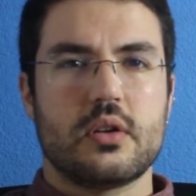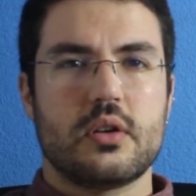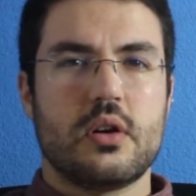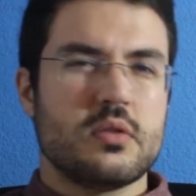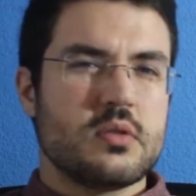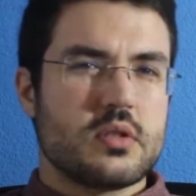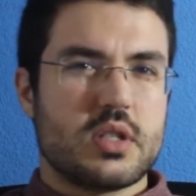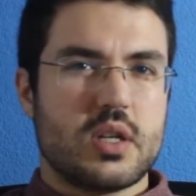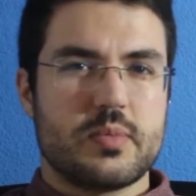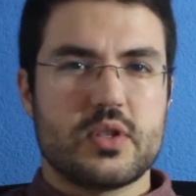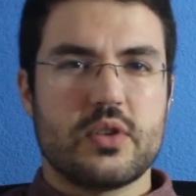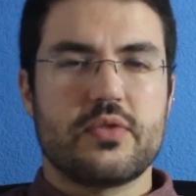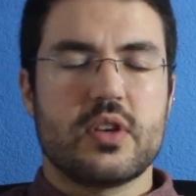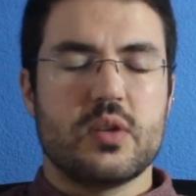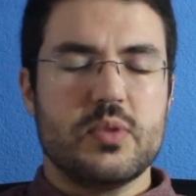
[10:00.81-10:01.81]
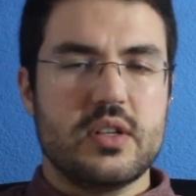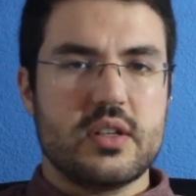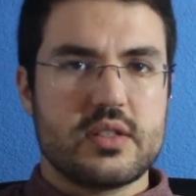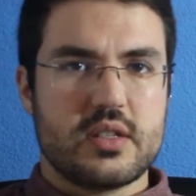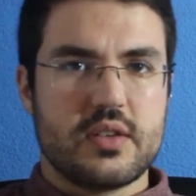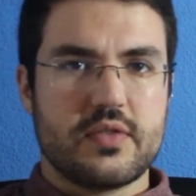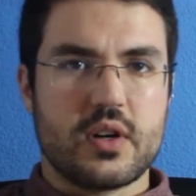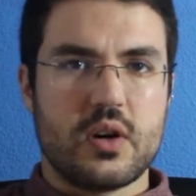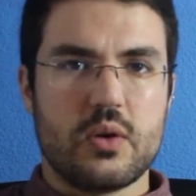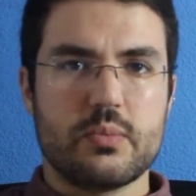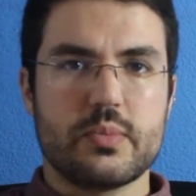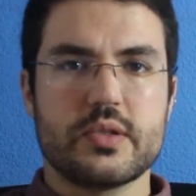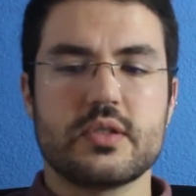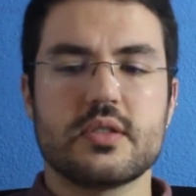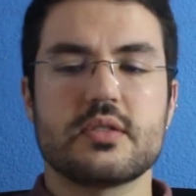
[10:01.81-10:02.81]
concept of communicative
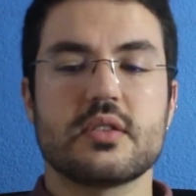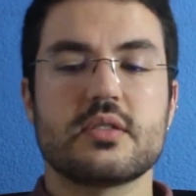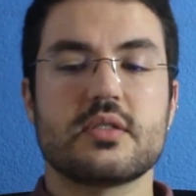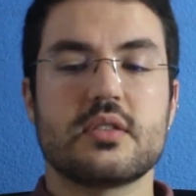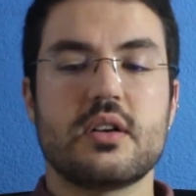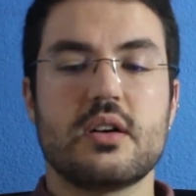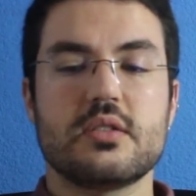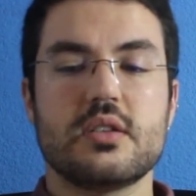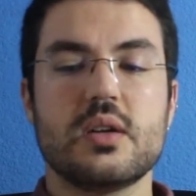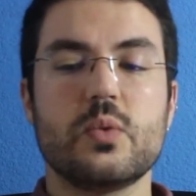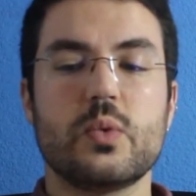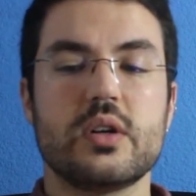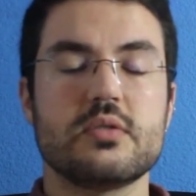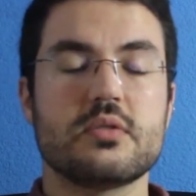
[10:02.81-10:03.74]
competence started when